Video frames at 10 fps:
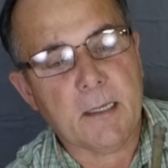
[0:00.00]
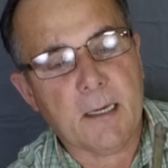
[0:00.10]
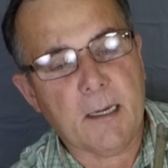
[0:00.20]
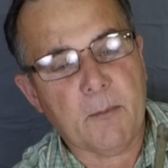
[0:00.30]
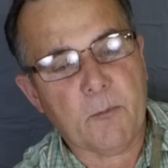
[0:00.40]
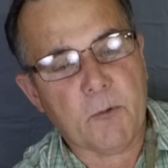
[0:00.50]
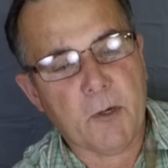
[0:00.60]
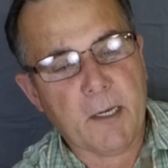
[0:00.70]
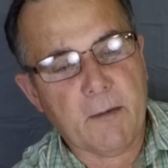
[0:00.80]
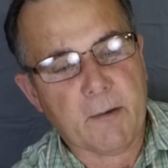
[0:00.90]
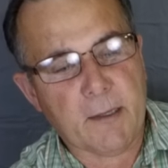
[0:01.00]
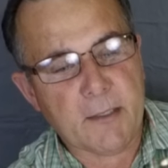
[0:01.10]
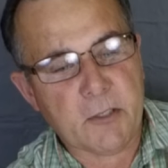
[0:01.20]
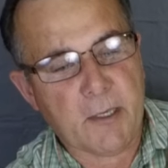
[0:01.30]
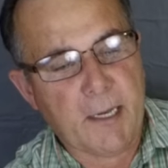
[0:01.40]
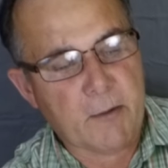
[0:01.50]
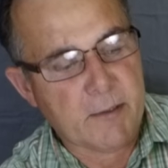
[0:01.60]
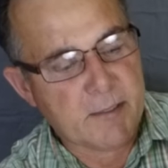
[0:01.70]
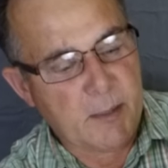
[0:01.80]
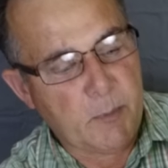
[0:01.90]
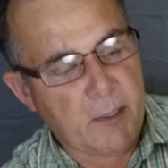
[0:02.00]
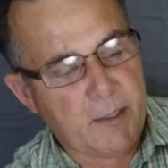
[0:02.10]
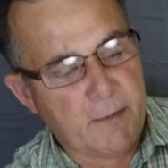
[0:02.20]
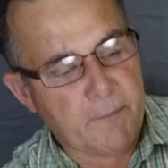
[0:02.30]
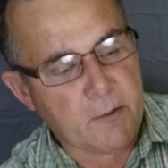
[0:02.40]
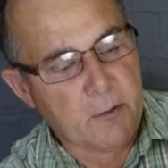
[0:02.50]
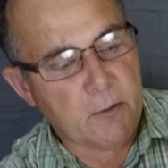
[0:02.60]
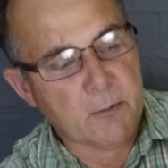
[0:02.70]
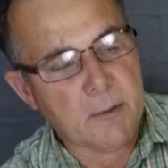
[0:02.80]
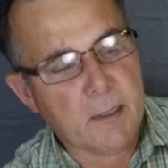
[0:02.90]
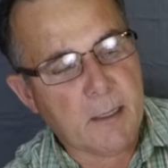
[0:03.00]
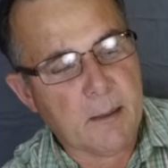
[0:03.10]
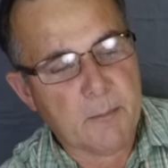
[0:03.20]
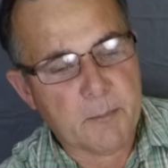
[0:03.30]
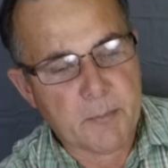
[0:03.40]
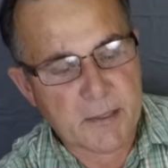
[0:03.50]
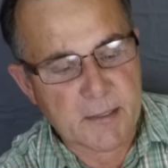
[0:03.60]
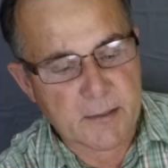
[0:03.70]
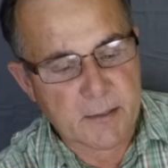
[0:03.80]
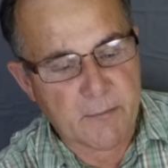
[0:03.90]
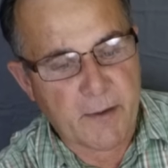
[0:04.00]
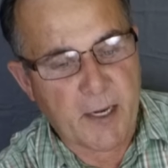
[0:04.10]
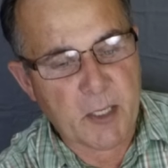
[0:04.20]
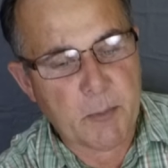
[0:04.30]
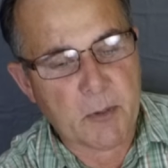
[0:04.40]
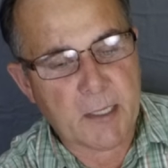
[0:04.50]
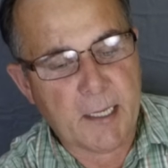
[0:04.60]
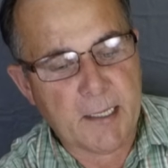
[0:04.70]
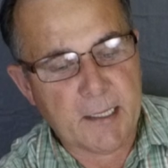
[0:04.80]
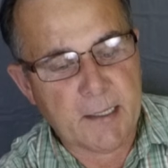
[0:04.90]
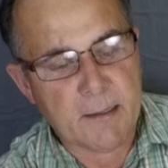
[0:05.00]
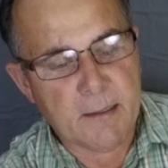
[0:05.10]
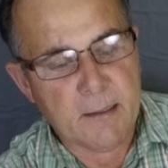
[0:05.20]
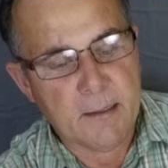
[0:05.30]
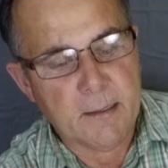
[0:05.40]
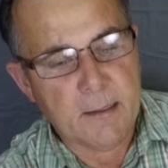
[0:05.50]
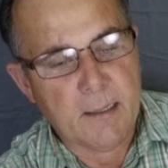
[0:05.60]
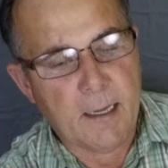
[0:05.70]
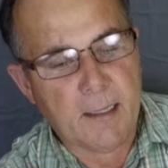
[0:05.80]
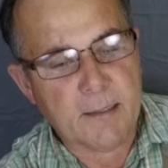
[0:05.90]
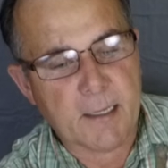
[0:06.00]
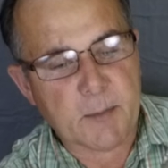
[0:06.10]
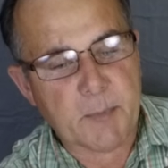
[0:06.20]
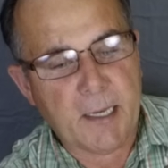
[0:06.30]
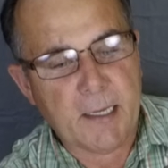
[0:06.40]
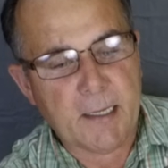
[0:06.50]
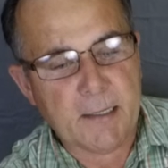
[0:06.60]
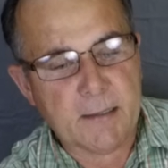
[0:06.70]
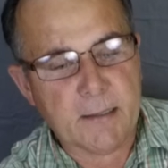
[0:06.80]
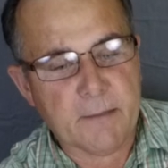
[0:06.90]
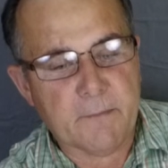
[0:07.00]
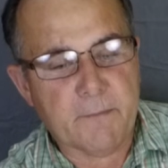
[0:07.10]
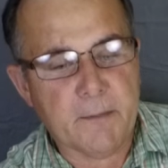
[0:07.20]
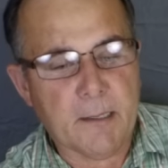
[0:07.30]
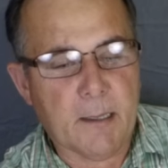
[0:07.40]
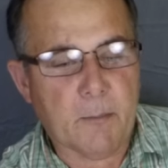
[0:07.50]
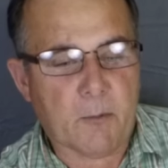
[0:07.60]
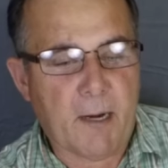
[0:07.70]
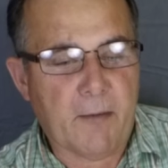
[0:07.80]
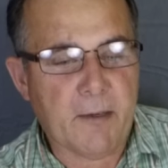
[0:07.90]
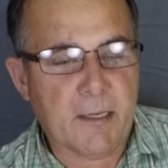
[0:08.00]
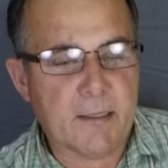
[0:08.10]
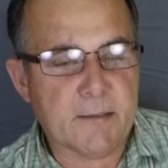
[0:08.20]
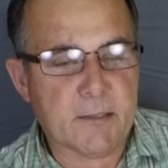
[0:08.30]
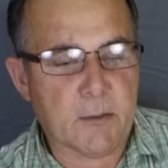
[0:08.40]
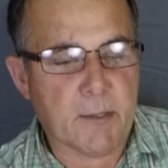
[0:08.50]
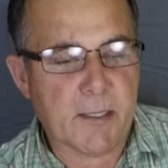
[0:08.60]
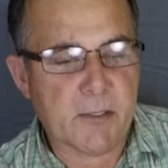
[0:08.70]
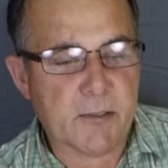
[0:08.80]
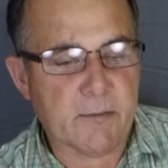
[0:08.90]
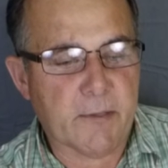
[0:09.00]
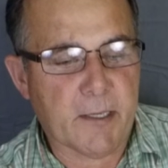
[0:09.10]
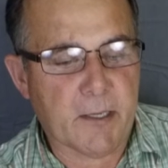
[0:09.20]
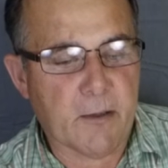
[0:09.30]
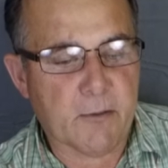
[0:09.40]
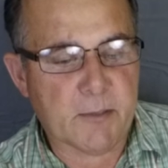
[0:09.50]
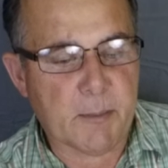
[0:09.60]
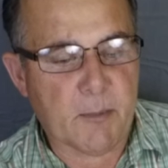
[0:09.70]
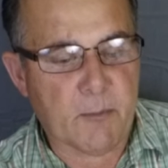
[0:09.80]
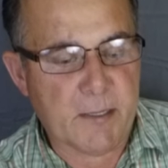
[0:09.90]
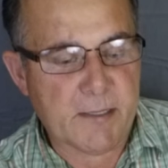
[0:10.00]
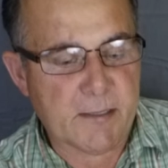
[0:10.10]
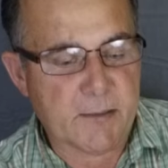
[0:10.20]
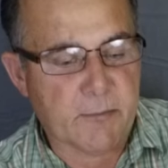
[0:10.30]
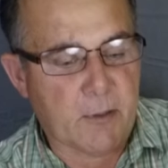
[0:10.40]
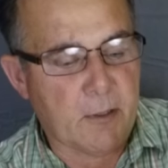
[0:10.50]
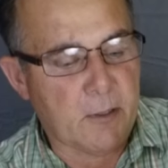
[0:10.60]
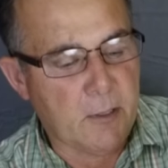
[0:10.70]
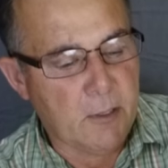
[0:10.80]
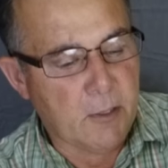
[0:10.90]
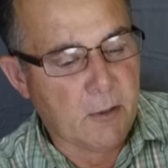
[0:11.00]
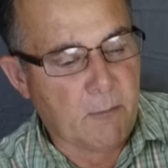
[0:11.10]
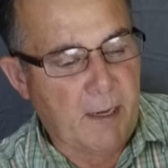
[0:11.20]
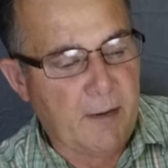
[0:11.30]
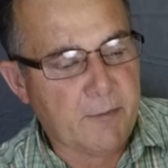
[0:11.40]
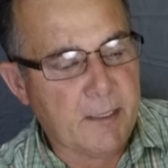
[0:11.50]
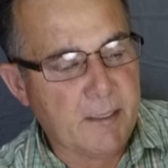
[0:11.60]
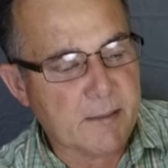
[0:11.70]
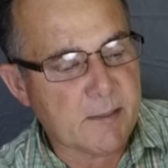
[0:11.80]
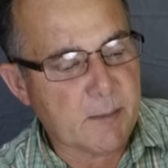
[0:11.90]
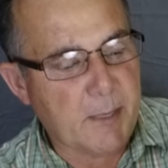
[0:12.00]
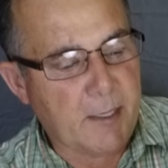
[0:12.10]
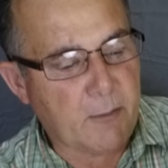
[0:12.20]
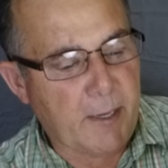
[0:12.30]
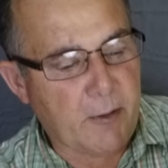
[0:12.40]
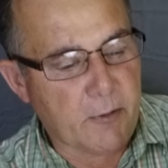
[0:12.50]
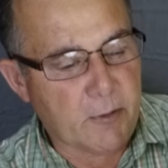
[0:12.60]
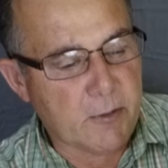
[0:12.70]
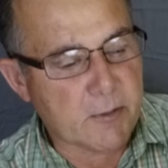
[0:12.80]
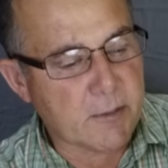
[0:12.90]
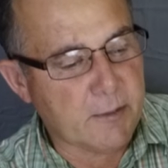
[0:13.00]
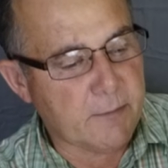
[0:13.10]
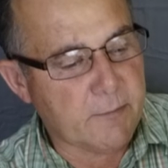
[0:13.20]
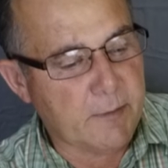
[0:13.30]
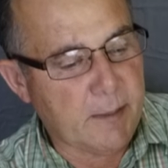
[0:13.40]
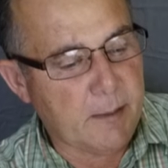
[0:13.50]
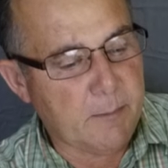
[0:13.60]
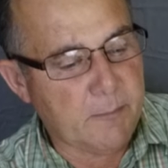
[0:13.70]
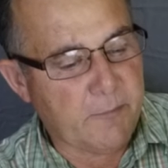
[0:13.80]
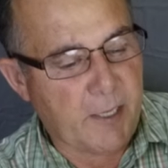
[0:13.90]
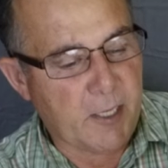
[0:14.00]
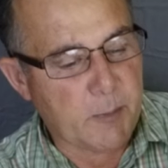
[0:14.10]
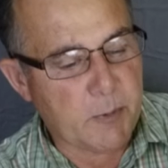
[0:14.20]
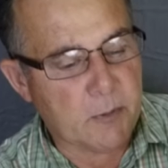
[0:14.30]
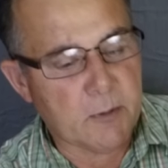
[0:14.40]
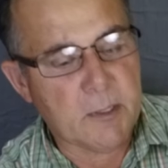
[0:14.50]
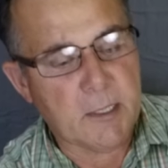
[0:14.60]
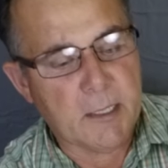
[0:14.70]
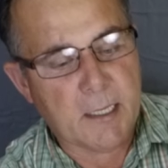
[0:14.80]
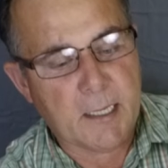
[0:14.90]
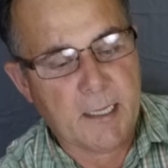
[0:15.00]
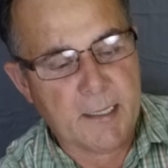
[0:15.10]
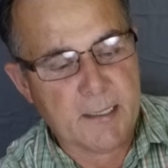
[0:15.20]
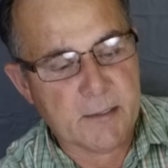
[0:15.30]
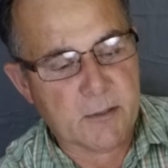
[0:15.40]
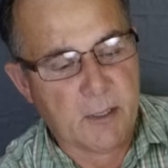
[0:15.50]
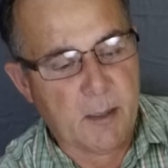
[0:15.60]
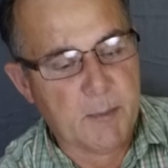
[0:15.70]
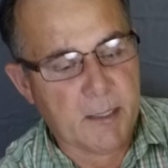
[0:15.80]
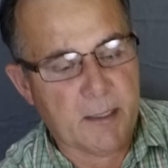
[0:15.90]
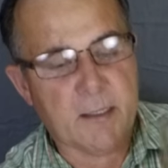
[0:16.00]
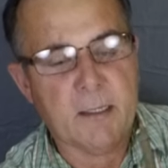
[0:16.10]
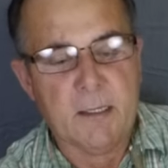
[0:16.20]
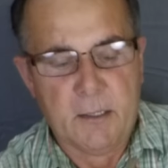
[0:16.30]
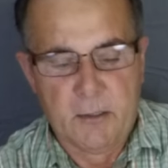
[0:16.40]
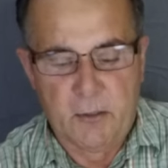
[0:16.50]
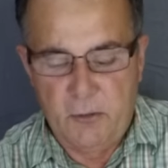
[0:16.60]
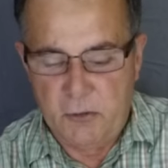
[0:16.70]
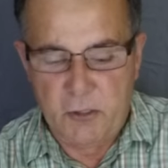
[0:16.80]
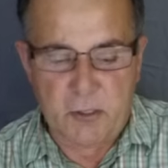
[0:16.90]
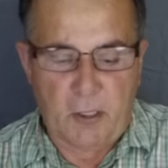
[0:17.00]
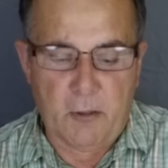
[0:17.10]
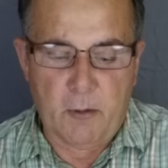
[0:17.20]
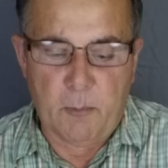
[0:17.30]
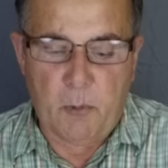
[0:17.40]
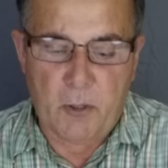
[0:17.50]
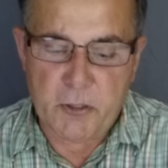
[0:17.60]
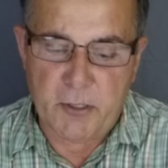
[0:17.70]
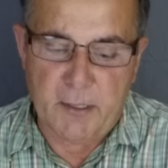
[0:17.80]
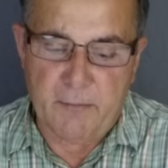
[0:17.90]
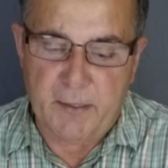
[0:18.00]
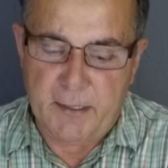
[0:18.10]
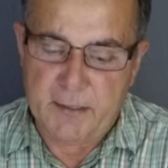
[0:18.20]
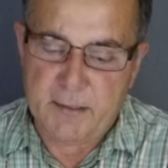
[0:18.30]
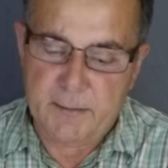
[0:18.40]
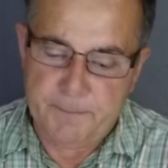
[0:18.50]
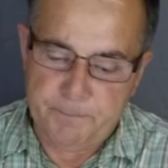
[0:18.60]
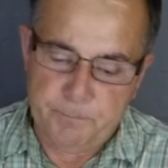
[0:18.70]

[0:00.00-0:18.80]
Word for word: Um, rooting of Galicia Negra is somewhat difficult, um, plus it's a valuable cutting. As I explained in the um, grafting considerations video, some of the reasons for grafting is to make greater use of um, valuable cuttings. So I'm going to use just a little portion of this